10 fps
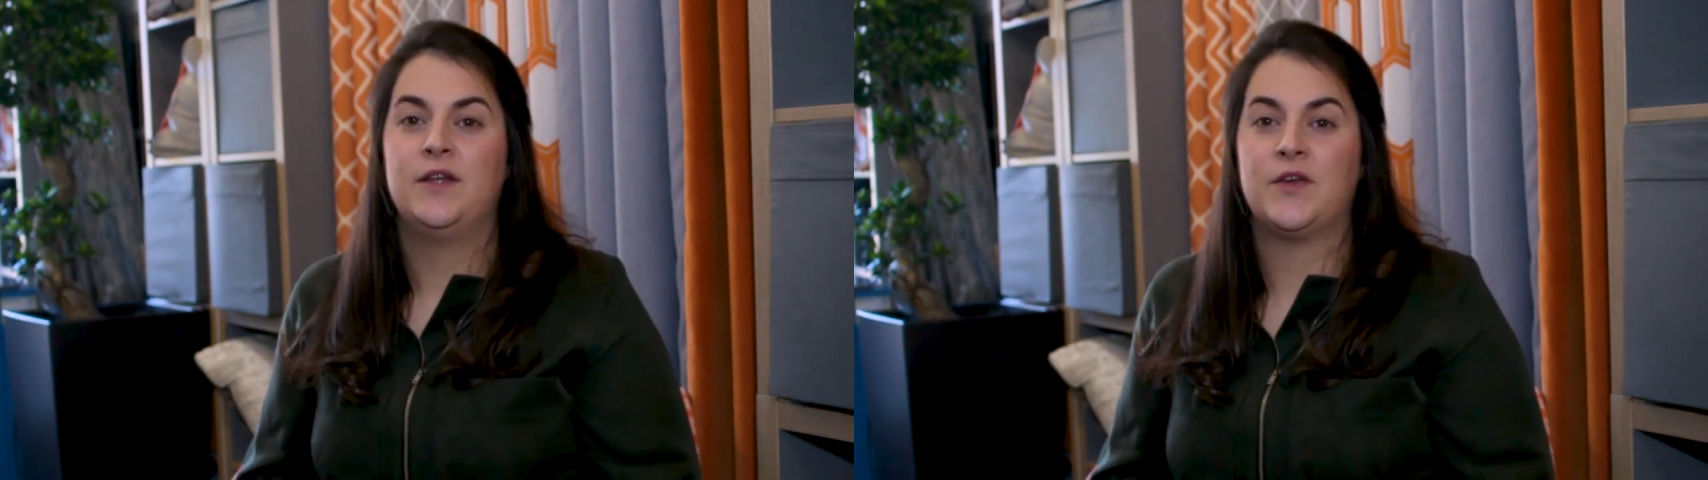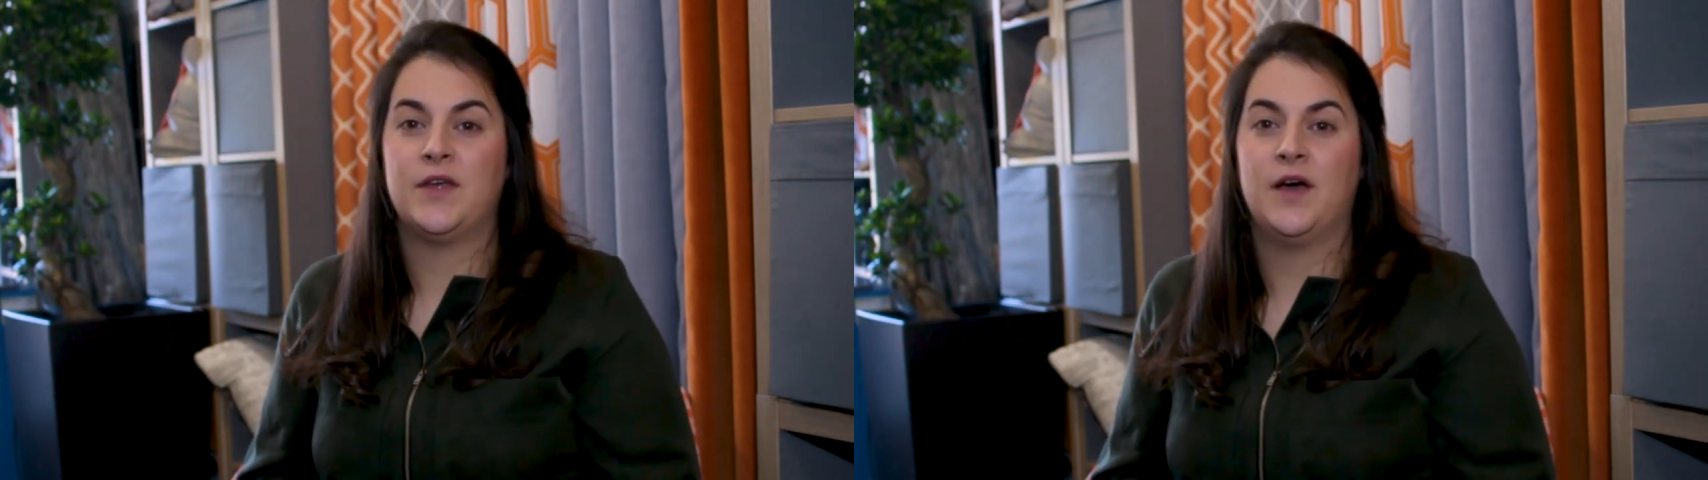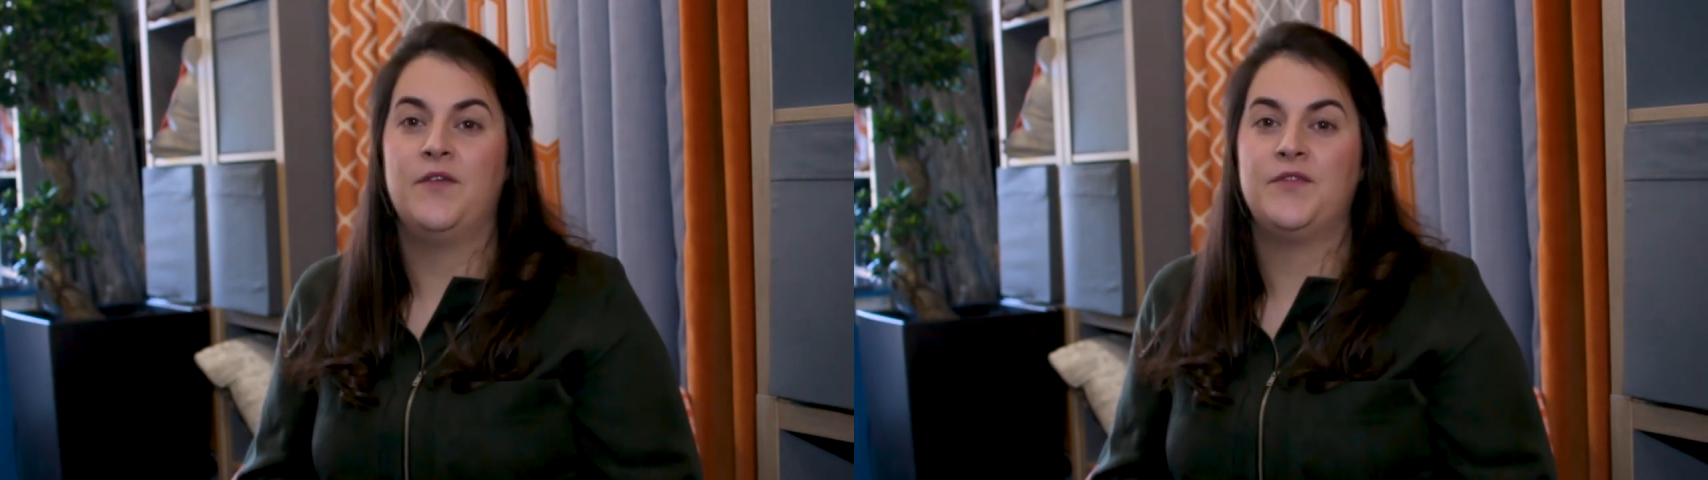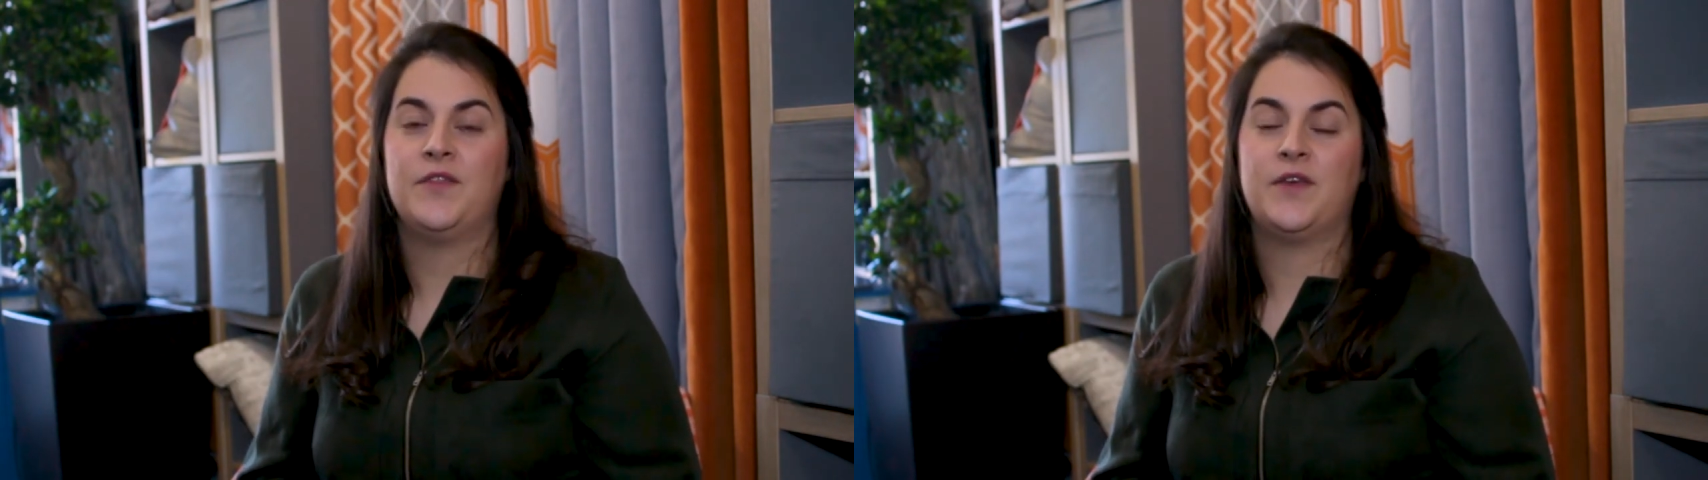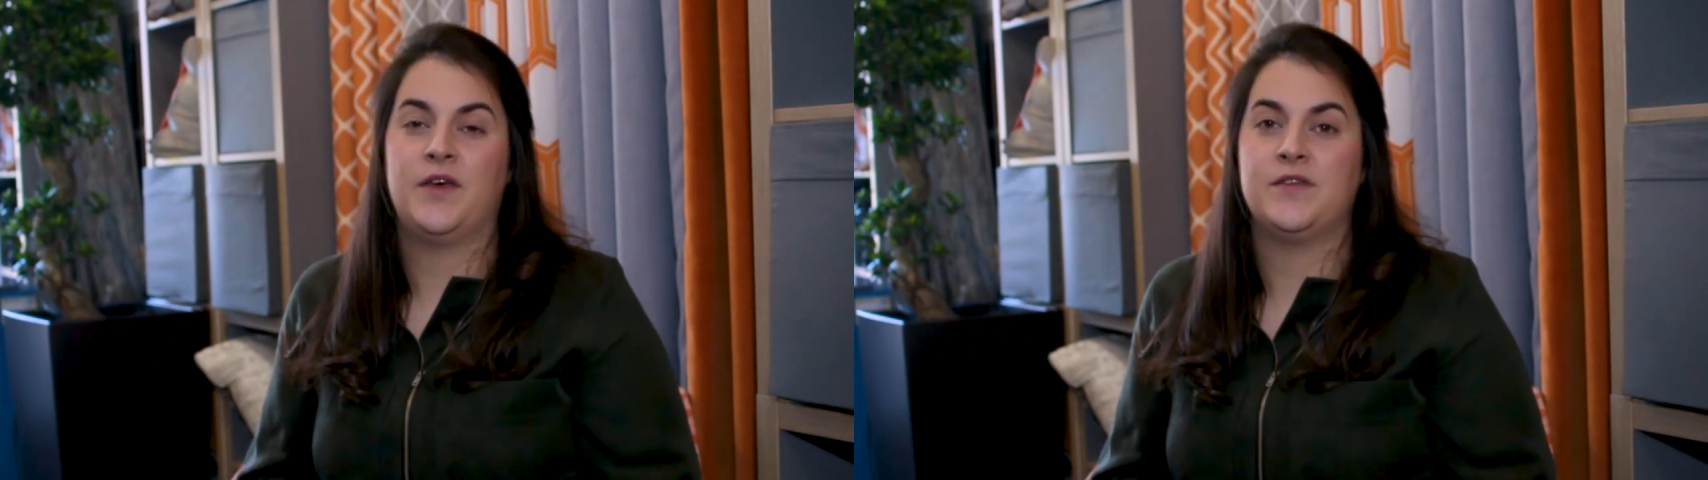Looking after
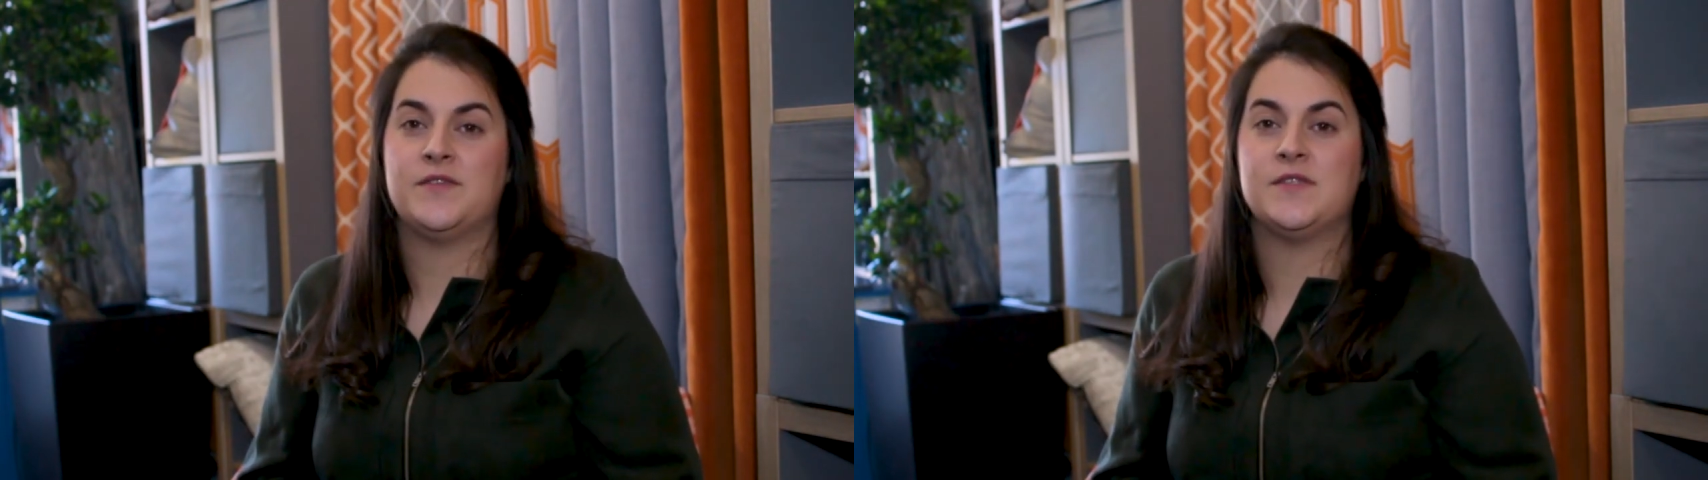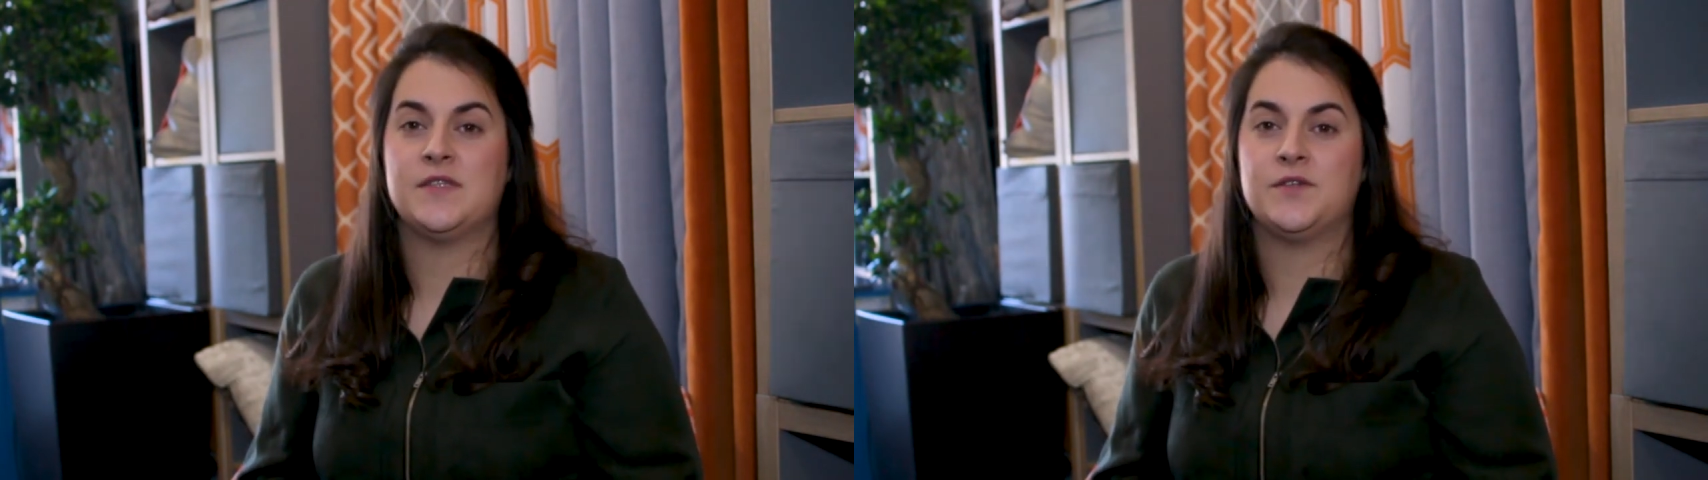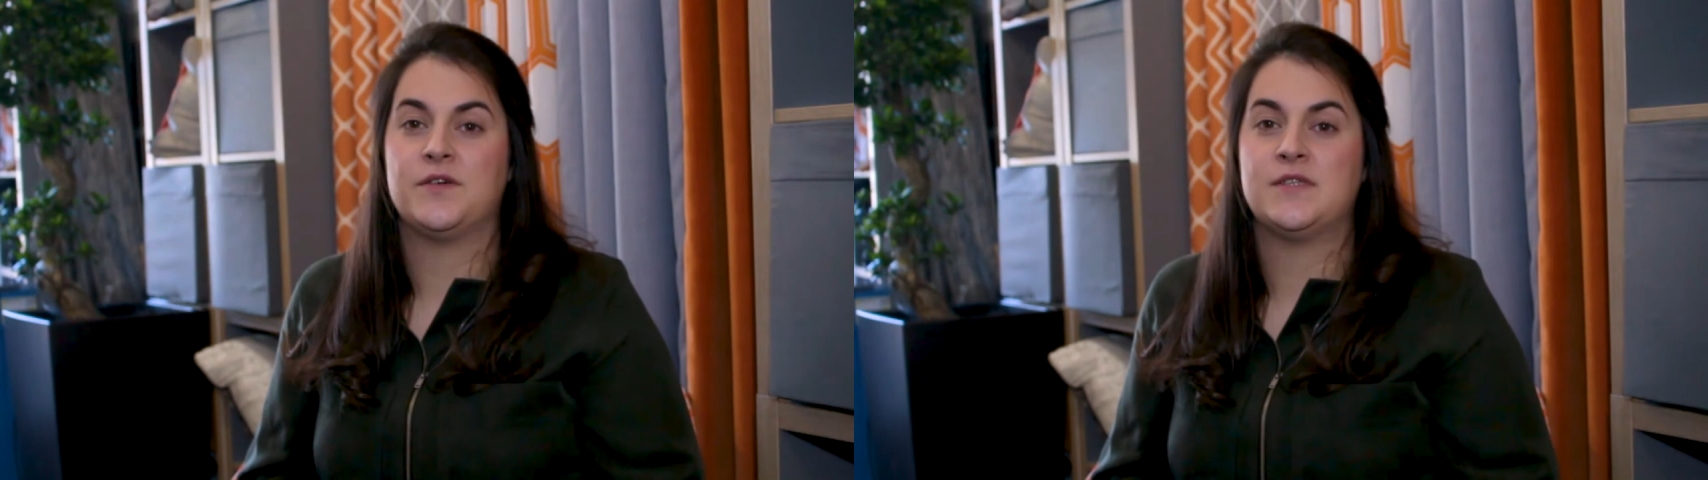the curtains in your